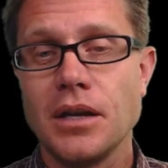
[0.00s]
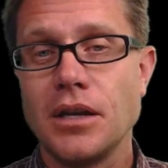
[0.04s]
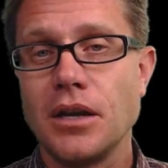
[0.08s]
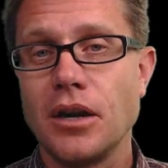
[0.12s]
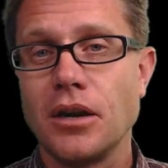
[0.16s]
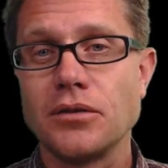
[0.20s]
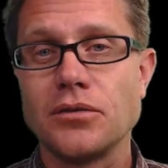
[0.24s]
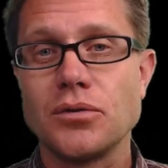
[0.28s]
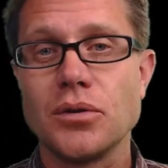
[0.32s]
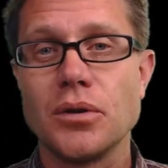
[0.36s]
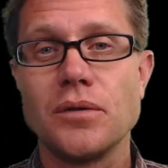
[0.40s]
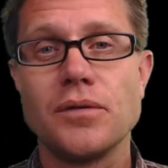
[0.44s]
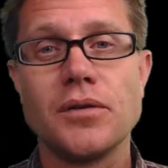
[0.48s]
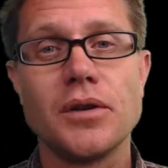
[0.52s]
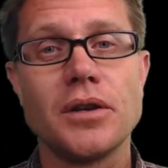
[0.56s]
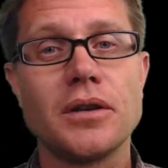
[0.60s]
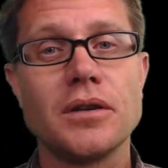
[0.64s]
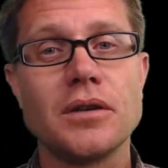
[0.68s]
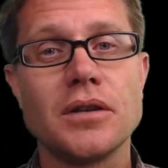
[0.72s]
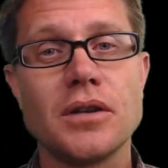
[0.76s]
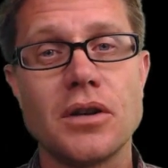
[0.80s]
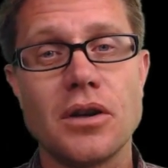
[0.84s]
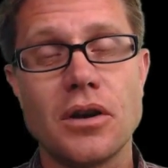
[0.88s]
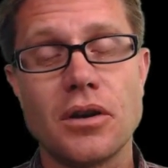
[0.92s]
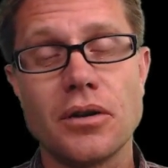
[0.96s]
Now, as we've
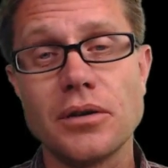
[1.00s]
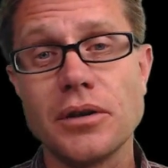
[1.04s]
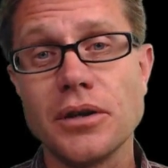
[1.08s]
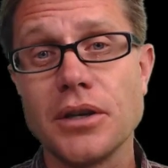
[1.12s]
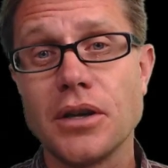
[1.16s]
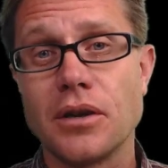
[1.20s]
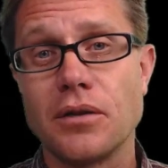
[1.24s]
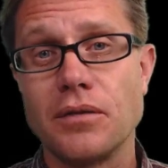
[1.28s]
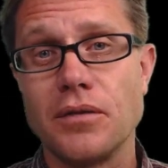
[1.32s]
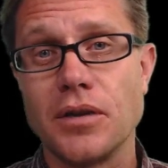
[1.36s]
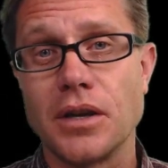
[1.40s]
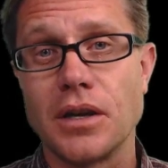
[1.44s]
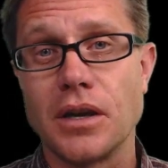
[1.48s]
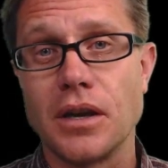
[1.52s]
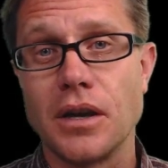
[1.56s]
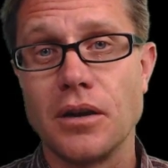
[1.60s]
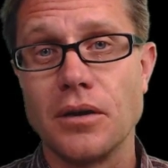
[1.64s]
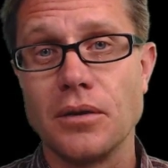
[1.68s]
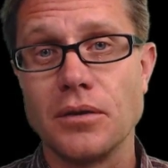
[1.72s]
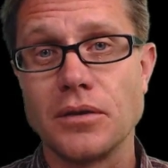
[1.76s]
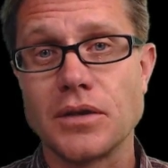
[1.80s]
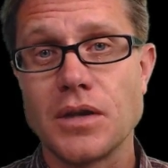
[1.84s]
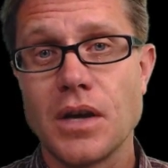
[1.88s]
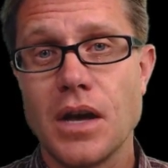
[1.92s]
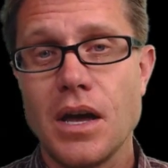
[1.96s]
learned in earlier
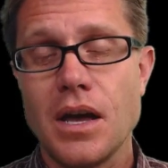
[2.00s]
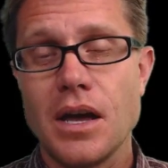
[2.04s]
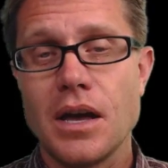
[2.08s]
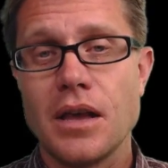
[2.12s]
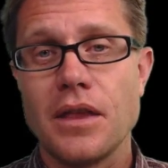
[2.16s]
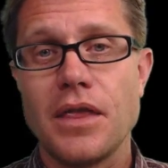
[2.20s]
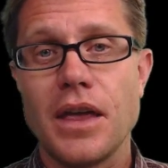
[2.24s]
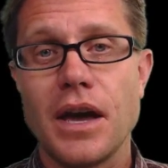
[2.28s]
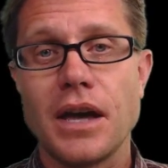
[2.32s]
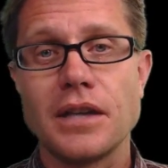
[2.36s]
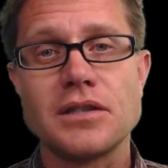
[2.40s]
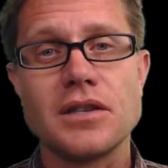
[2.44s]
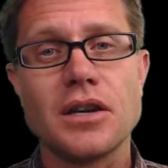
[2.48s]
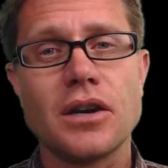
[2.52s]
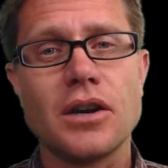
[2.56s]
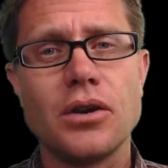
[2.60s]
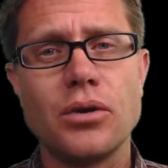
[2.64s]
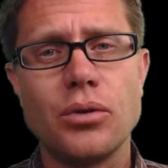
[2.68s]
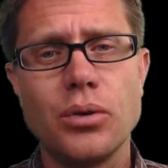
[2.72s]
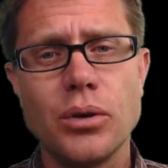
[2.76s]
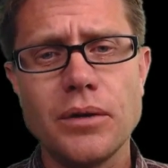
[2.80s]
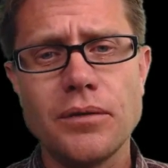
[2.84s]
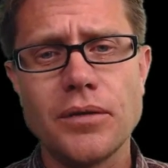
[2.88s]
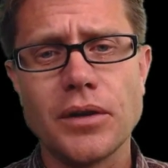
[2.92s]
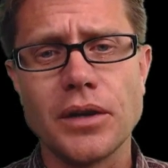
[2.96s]
videos, that's
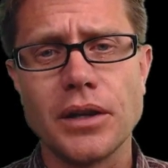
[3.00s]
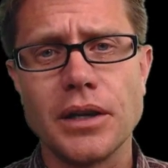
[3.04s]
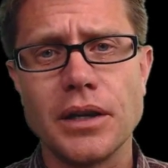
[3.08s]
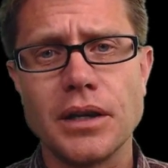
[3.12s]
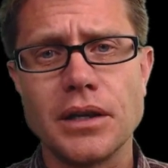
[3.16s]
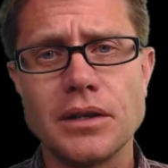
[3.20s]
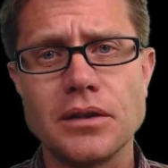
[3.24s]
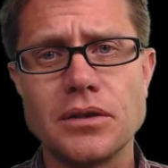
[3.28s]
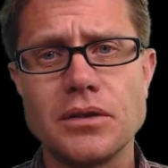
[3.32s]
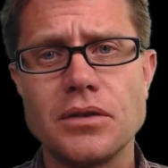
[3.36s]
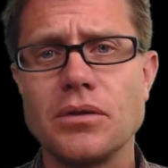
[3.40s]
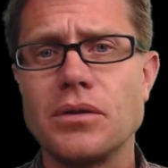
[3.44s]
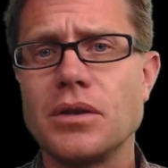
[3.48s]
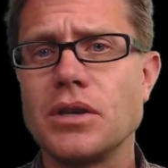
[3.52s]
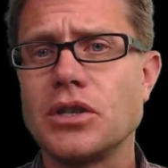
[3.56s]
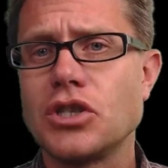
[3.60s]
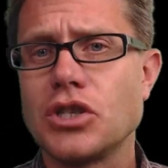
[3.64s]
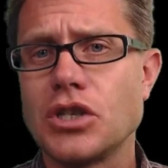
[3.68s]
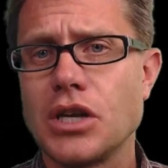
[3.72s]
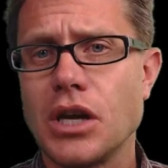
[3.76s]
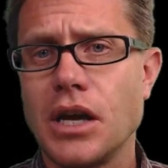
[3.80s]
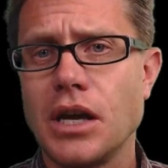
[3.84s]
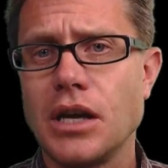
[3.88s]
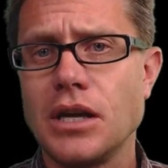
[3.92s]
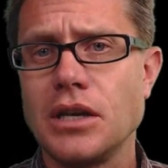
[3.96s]
equivalent to the
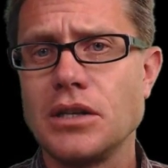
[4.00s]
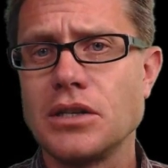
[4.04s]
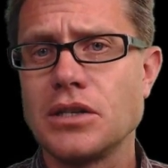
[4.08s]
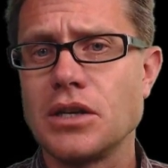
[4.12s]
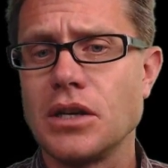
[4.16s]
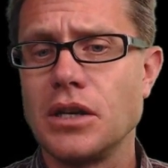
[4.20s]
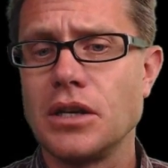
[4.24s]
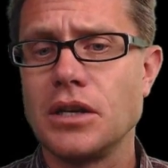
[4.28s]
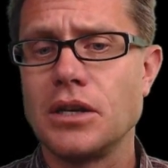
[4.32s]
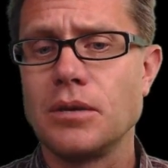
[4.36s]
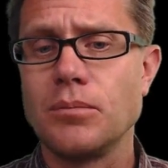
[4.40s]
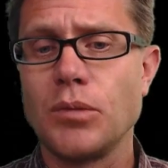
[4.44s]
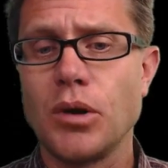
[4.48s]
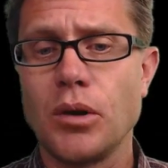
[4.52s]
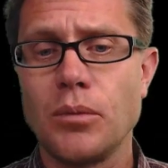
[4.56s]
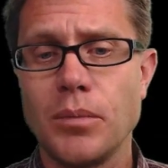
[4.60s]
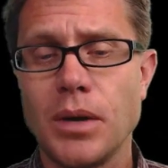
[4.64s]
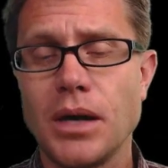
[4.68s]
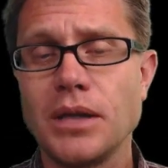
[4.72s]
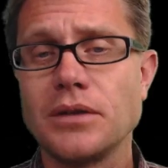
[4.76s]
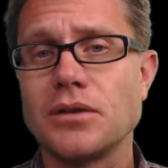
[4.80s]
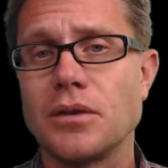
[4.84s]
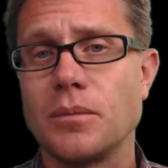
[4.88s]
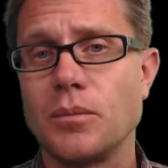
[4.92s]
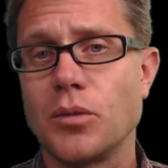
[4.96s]
change in
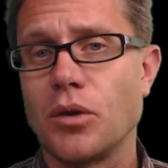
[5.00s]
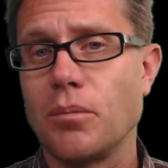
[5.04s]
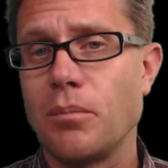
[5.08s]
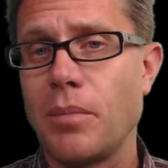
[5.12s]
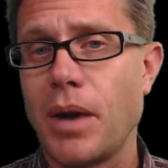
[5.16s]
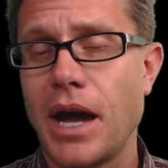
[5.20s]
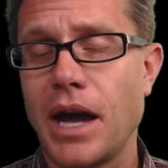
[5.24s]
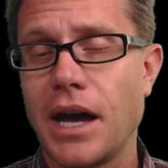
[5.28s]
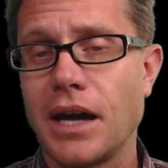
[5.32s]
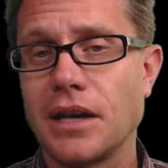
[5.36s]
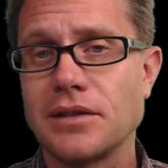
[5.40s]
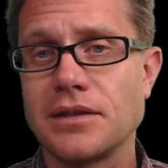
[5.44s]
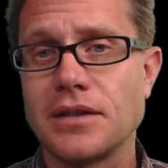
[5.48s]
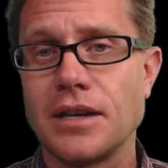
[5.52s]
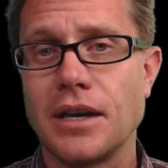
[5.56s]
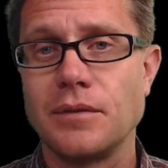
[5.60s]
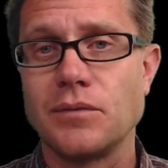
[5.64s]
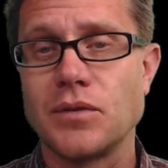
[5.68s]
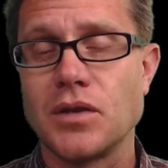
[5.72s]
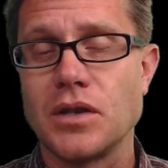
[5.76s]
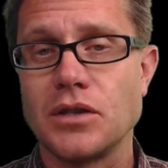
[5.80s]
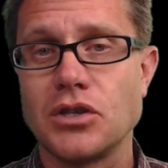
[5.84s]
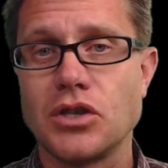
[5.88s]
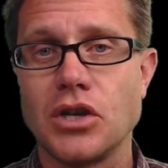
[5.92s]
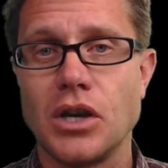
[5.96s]
momentum or mass
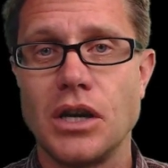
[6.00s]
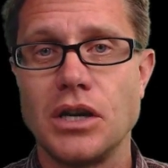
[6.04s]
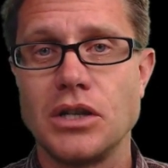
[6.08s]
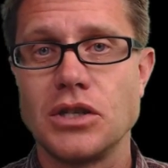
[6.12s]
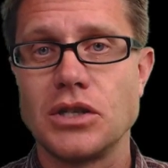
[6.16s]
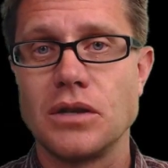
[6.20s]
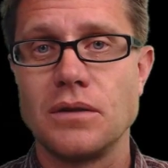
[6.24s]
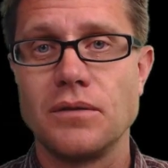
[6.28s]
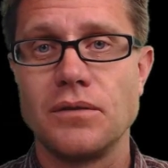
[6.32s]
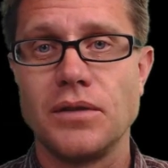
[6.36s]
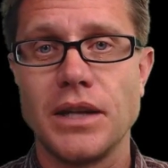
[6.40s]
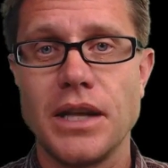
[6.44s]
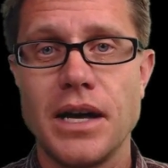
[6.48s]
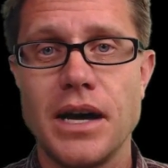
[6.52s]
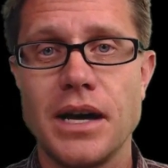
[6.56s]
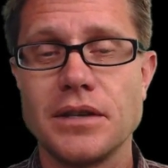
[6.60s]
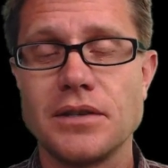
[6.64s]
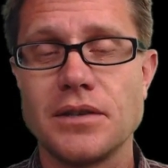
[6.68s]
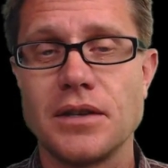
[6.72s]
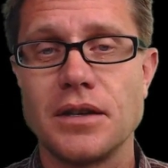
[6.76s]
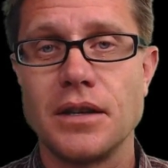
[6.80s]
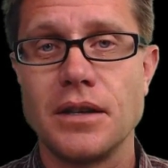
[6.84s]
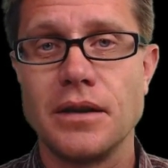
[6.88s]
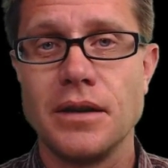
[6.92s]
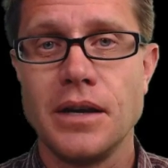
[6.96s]
times the change in
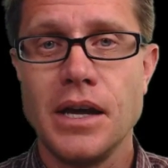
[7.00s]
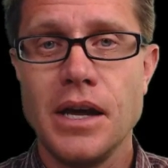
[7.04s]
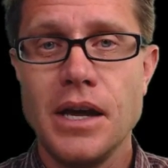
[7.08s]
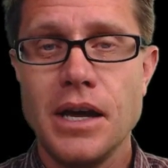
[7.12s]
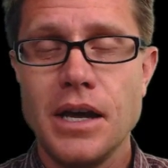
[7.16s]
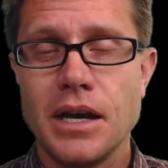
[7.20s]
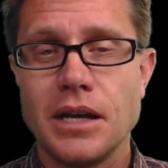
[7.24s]
velocity.